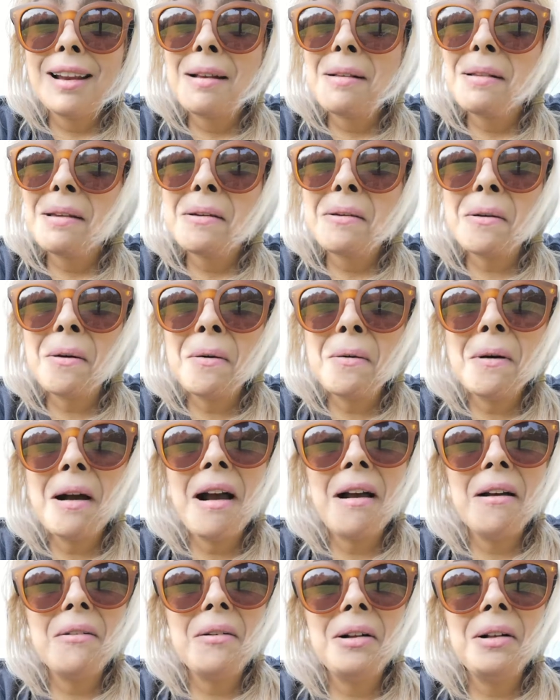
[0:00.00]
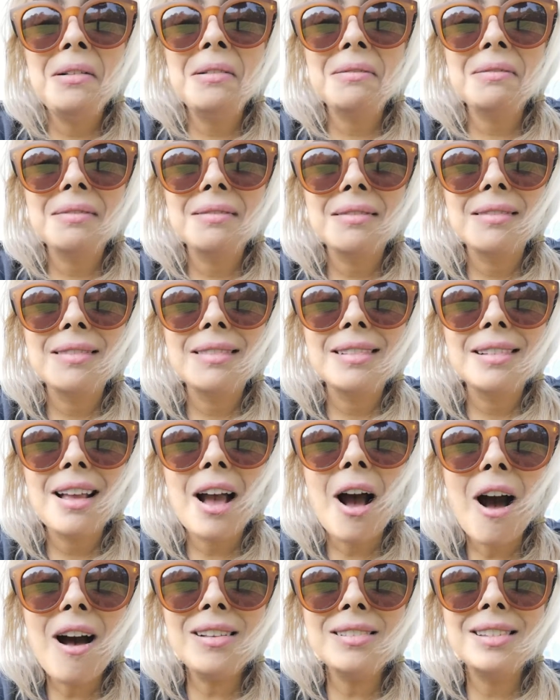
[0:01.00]
I'm like, oh wow, well,
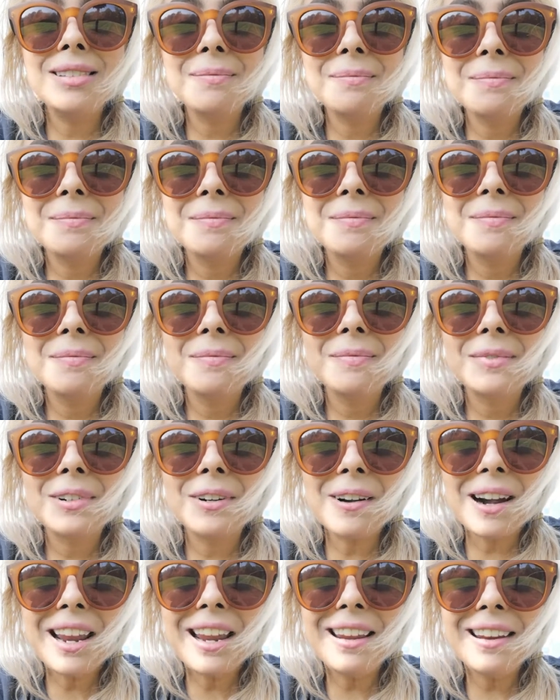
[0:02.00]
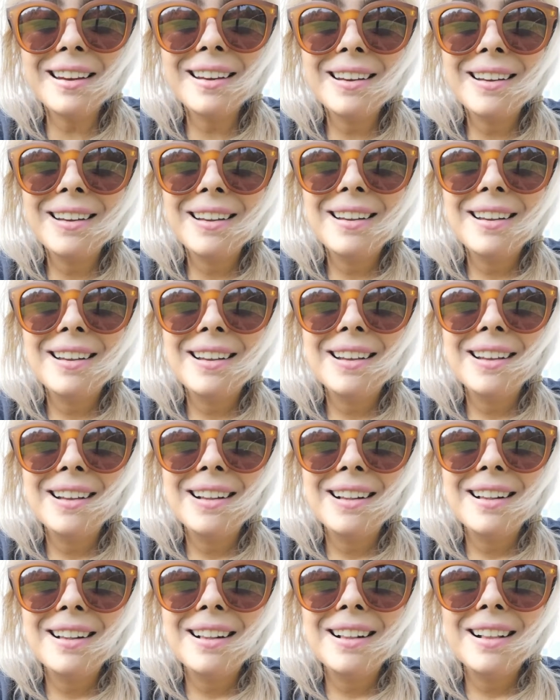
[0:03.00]
awesome, great.
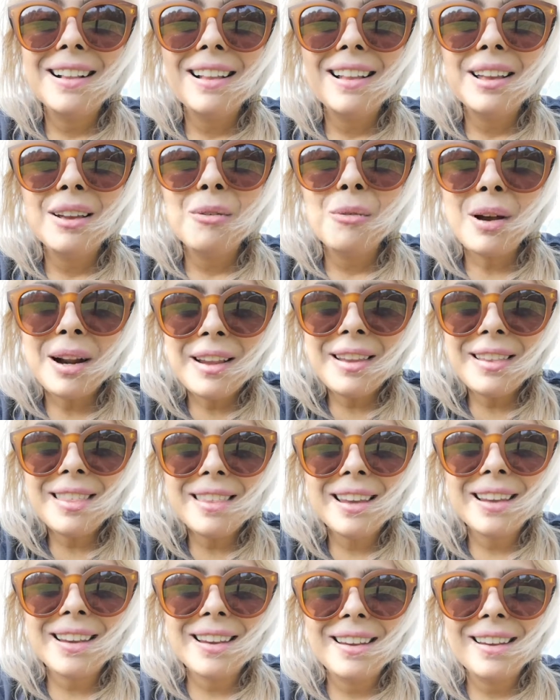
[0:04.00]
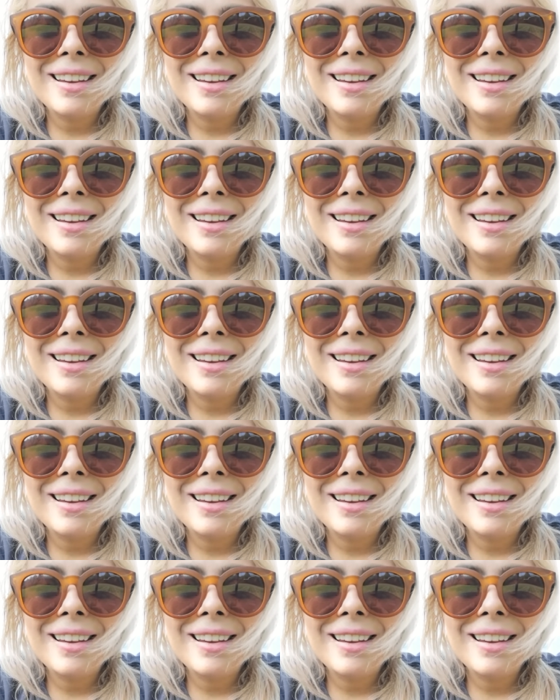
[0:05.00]
What do you think?